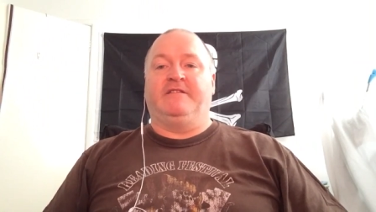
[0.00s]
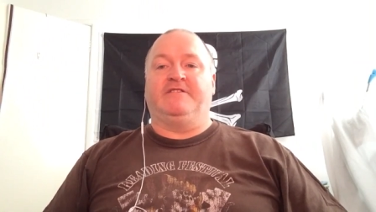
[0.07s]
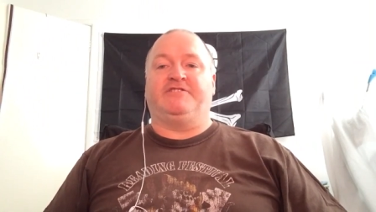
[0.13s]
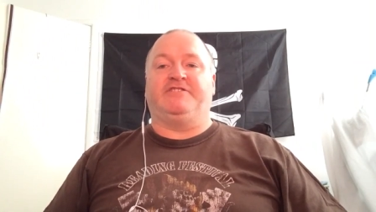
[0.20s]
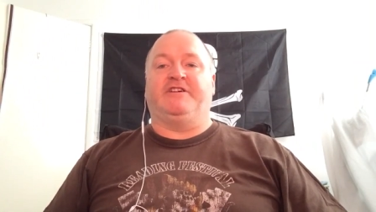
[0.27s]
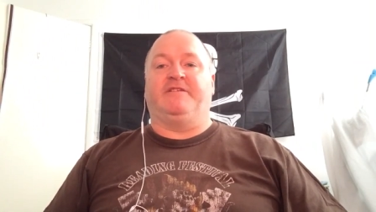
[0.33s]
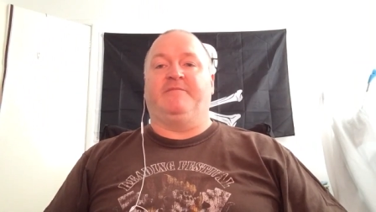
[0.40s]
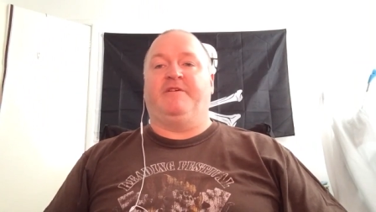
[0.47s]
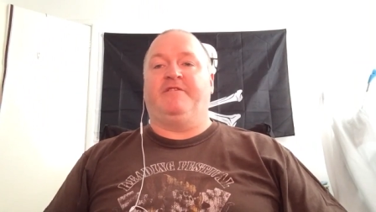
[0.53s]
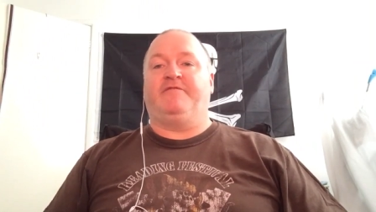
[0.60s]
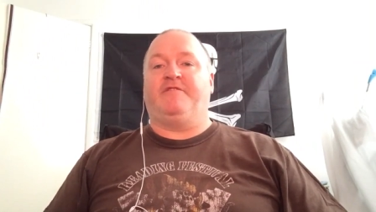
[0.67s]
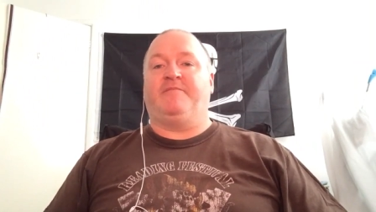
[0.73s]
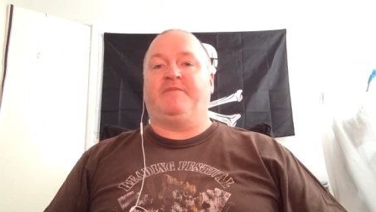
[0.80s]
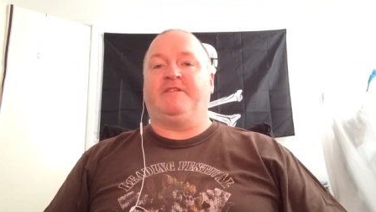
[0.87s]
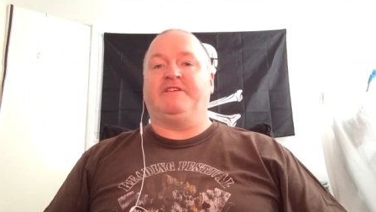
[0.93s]
The chairman
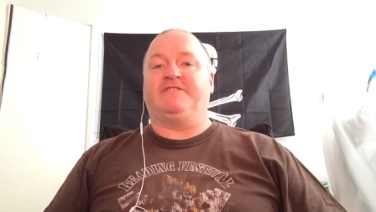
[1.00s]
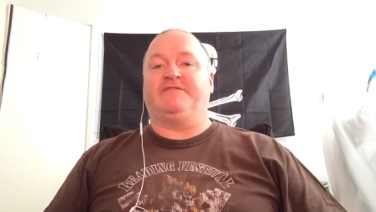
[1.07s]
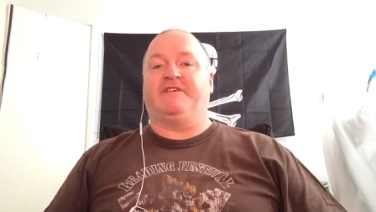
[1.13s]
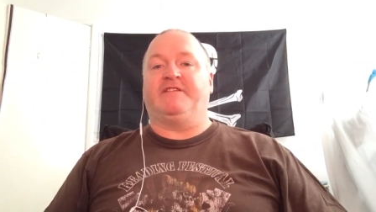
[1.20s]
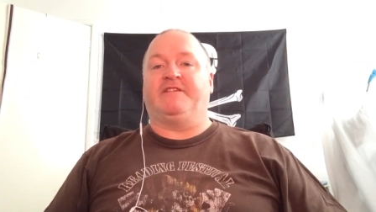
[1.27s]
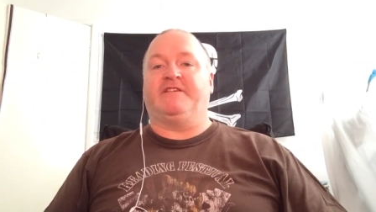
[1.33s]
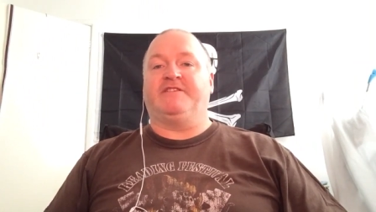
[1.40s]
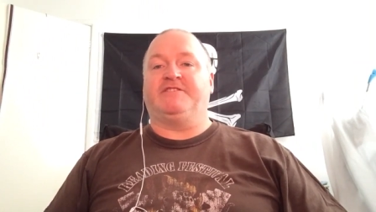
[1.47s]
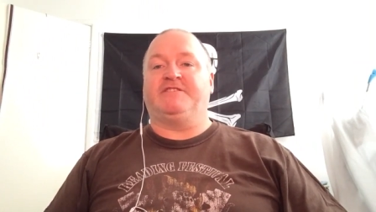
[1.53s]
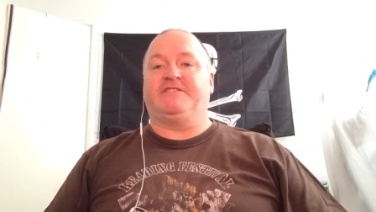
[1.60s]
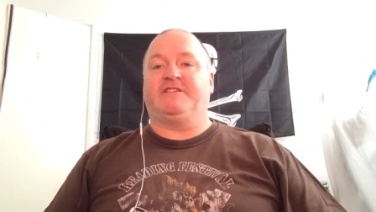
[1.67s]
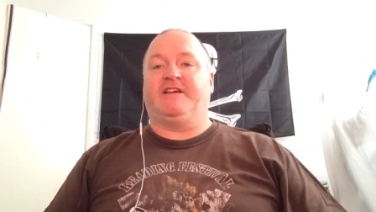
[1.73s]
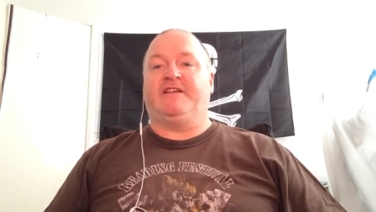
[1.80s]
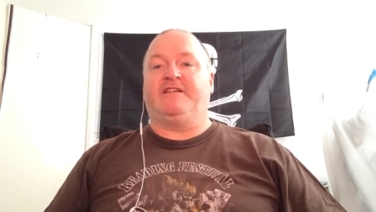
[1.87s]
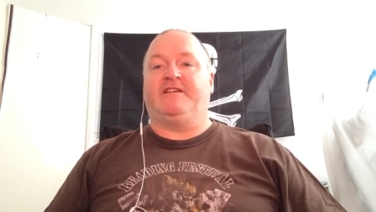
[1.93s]
of the Police Federation
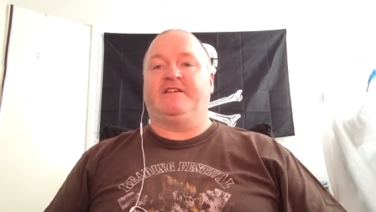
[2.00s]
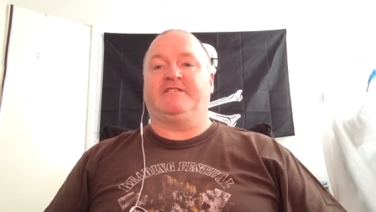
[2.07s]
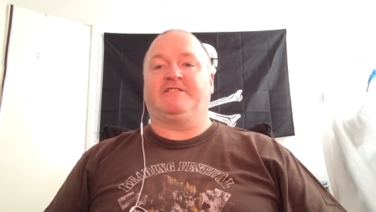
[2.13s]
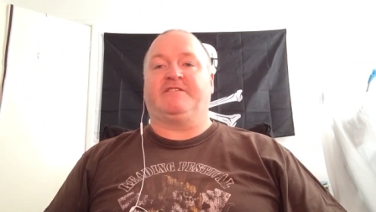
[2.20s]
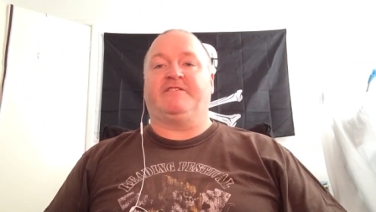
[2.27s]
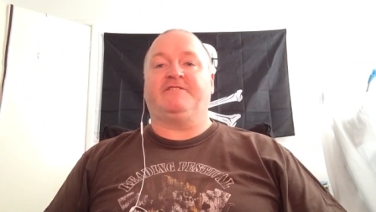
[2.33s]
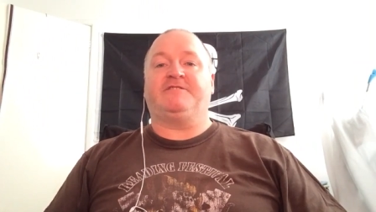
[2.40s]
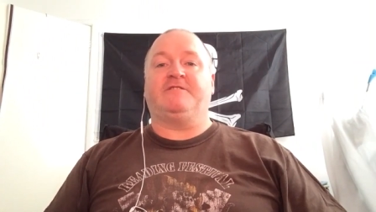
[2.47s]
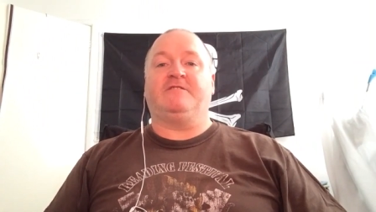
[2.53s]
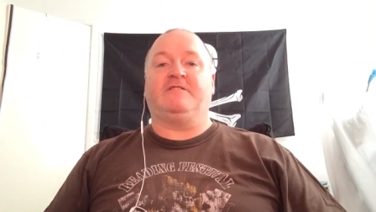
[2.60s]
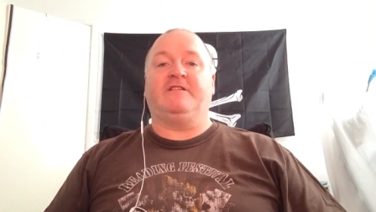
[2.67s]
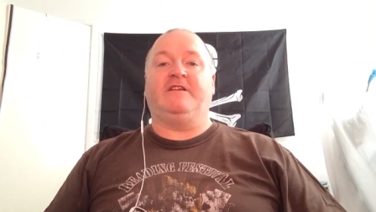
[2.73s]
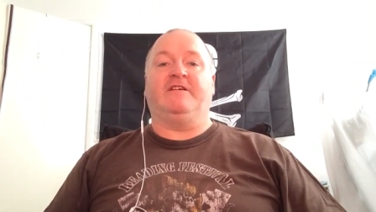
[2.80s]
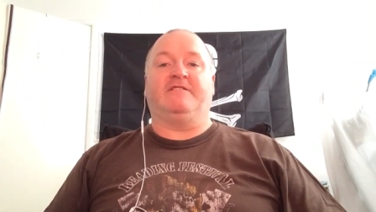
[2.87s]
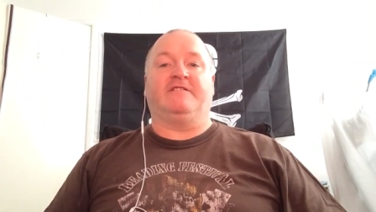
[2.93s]
said it's crystal
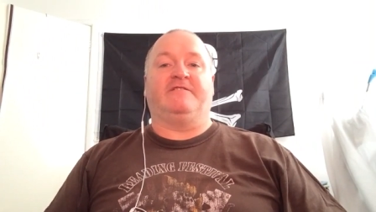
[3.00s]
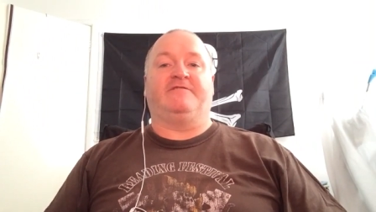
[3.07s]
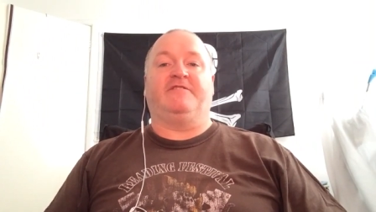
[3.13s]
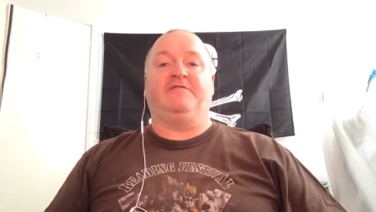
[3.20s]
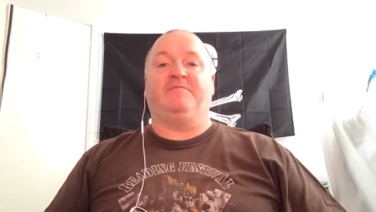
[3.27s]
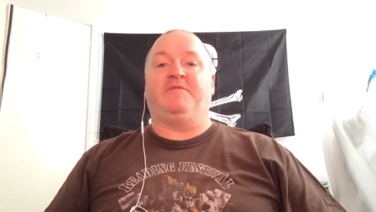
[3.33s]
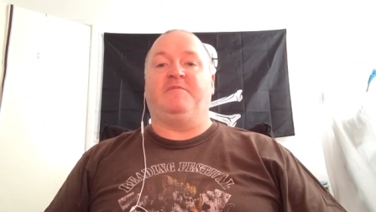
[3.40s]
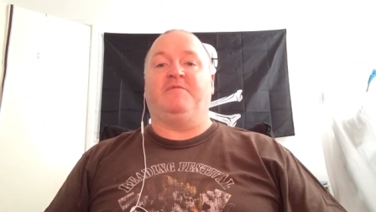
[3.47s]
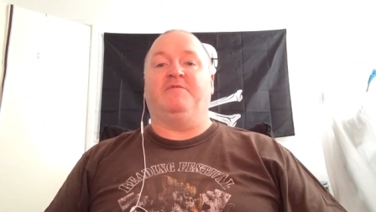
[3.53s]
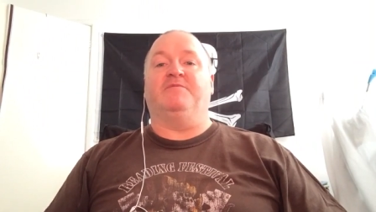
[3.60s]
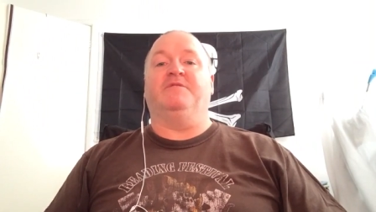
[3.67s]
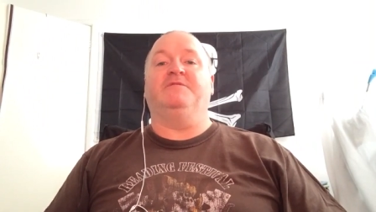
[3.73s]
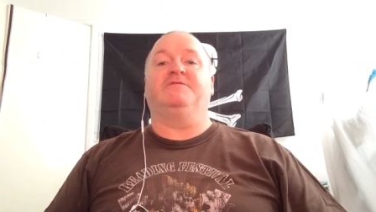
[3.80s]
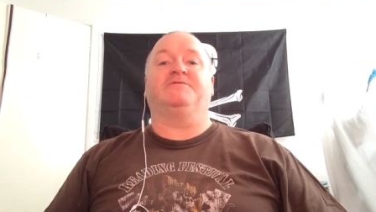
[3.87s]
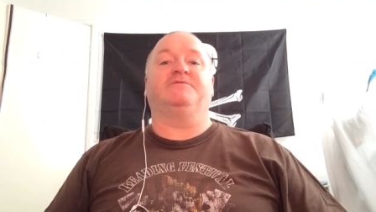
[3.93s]
clear that drunk people
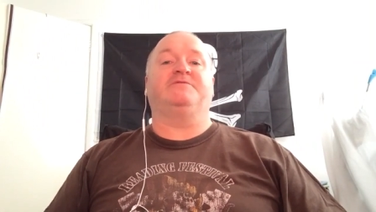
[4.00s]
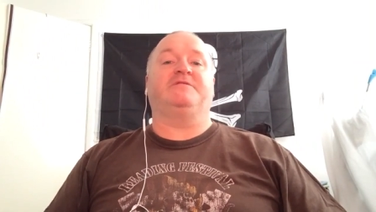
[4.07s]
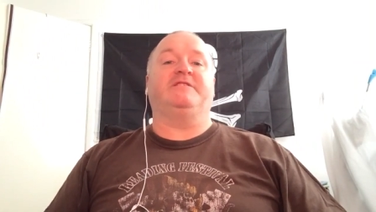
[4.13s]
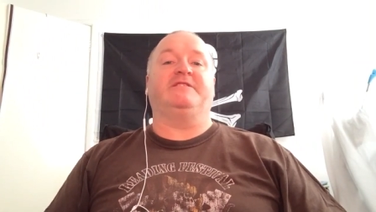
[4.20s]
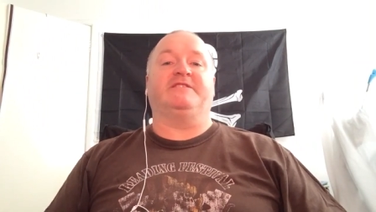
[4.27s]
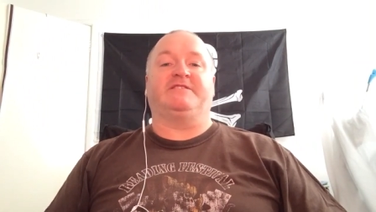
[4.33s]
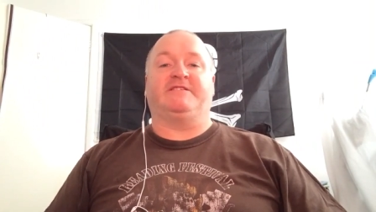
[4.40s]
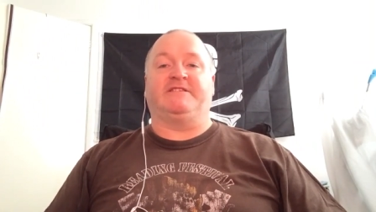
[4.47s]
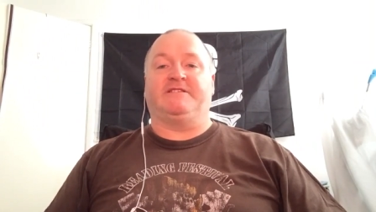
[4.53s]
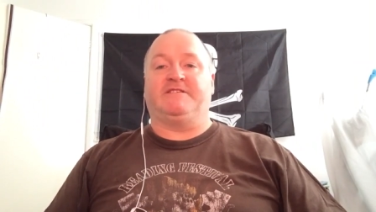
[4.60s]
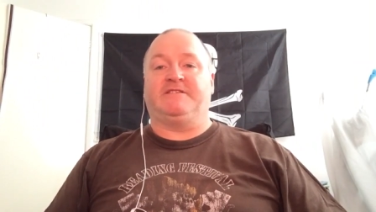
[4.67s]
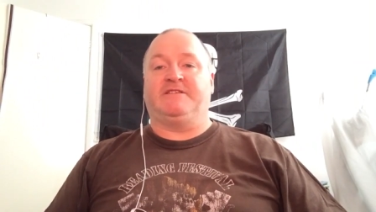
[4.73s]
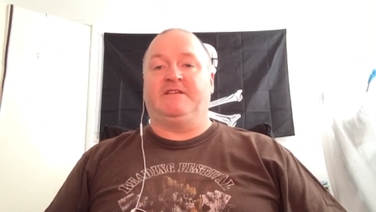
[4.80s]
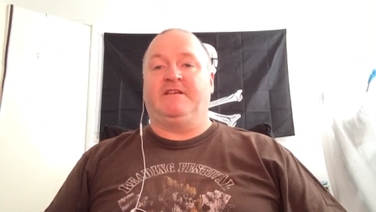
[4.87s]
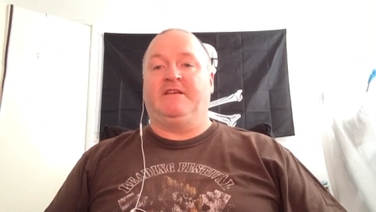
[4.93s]
won't socially distance.